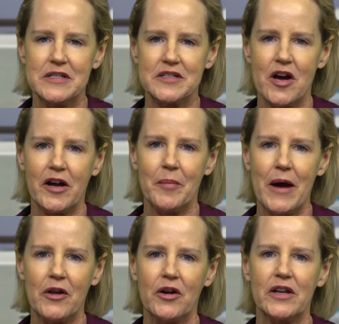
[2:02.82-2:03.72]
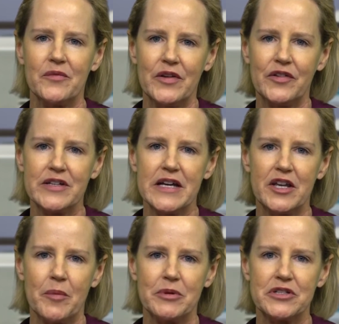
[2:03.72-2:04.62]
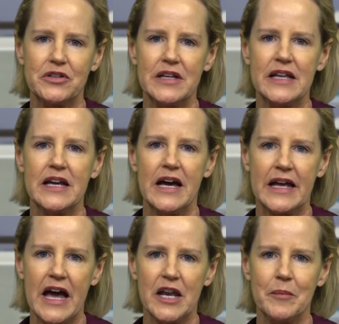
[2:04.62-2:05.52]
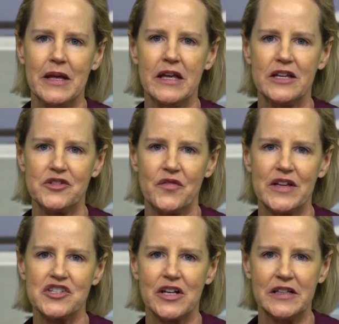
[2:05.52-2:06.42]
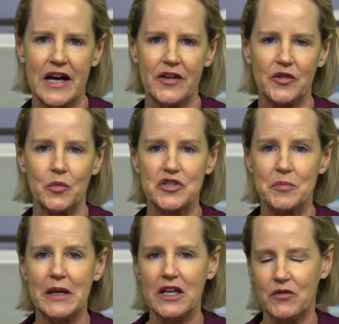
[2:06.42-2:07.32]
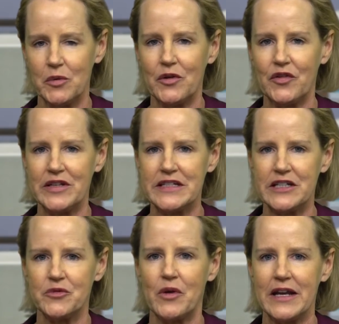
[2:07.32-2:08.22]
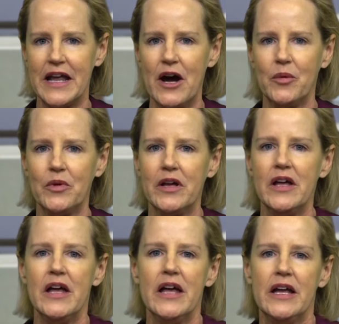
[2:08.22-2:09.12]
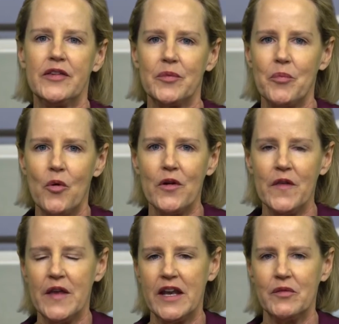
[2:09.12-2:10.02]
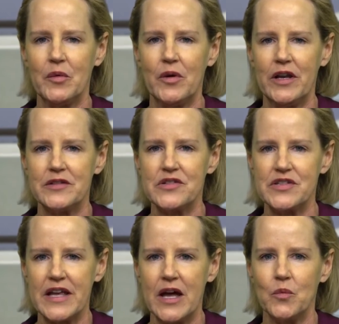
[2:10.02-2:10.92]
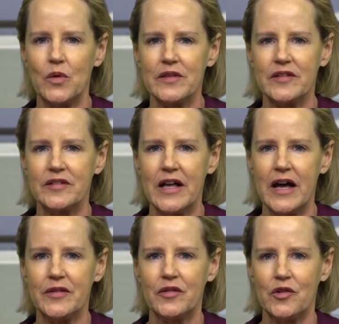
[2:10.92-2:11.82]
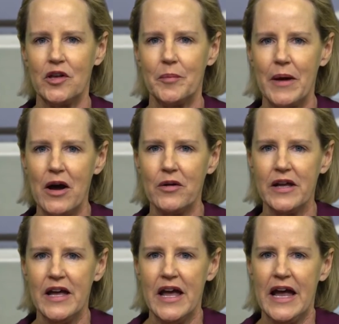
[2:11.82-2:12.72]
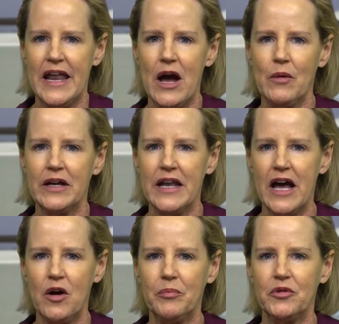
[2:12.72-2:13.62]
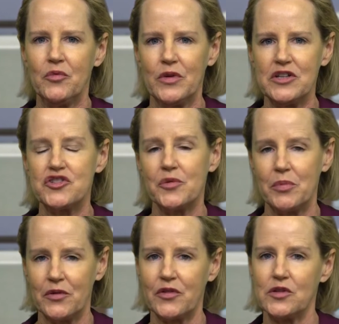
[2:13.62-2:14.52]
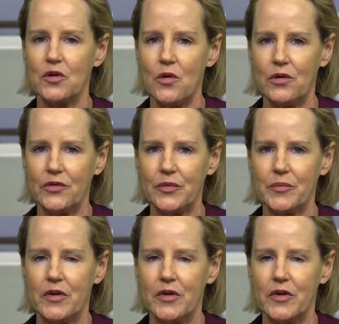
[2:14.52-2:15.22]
to talk about our La Vista and Opportunity Academy intervention class, which many of you are sitting in right now. It's important that everyone understand what this class is all about and how it can help you reach your personal goals.